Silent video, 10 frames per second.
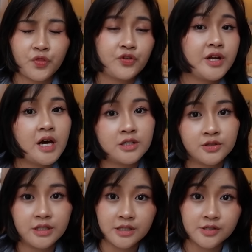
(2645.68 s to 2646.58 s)

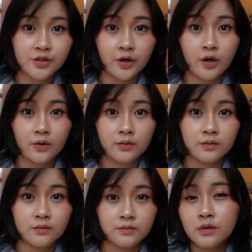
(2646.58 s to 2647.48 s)
300 years ago,
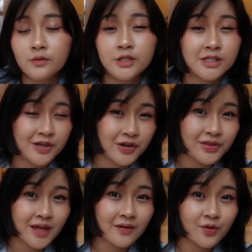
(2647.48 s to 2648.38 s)
which is a
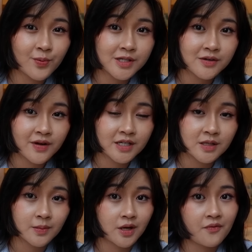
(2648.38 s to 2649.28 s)
good thing for
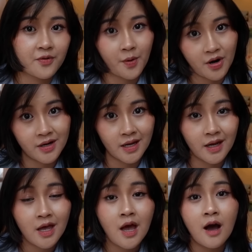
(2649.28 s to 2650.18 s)
preservation, but not for
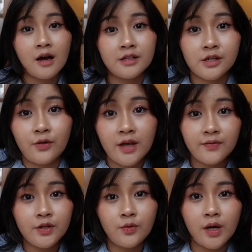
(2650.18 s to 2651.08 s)
parking. So
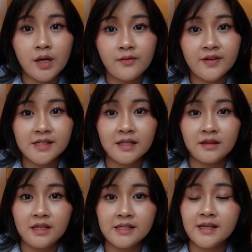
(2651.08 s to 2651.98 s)
if you want to
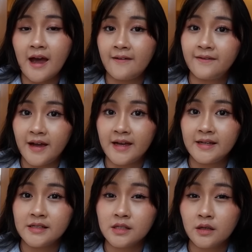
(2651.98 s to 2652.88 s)
visit these
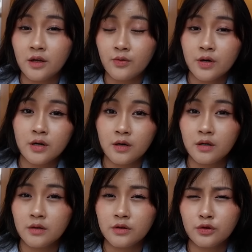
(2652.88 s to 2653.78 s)
cafes, there
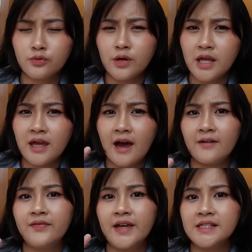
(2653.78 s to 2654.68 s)
were three
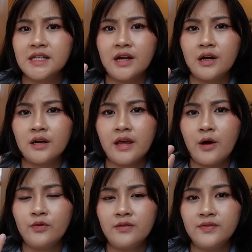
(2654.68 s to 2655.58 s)
cafes there
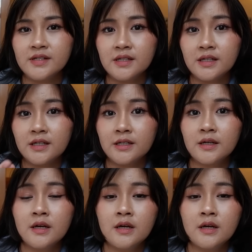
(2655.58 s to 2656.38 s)
that we visited